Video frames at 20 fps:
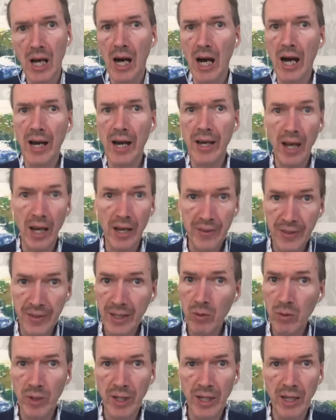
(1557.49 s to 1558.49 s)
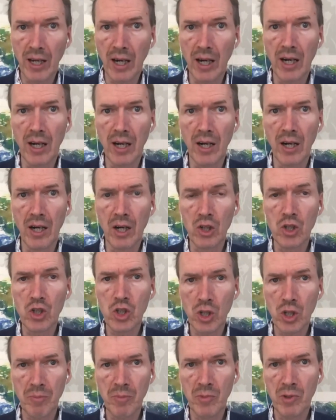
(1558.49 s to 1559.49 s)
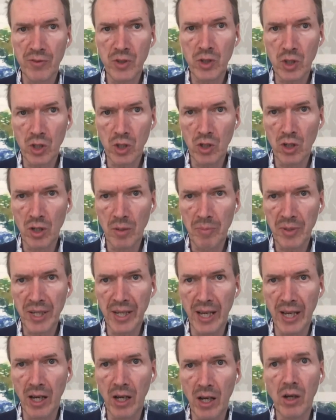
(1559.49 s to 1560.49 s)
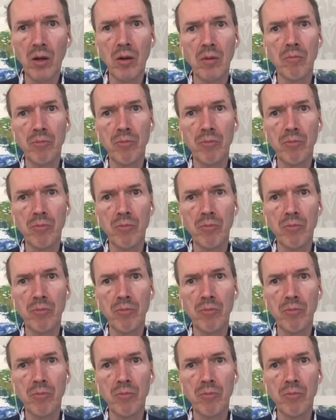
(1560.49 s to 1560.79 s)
And I think we should move to Europe now.